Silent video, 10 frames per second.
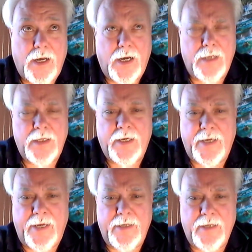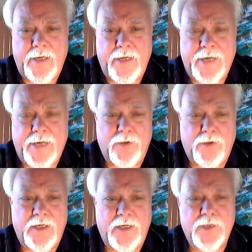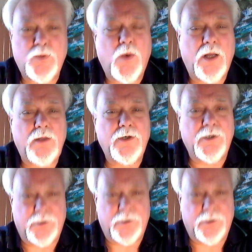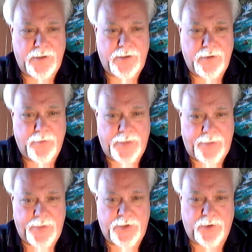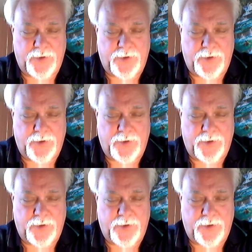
I think, a, a title that is well earned by Mitchell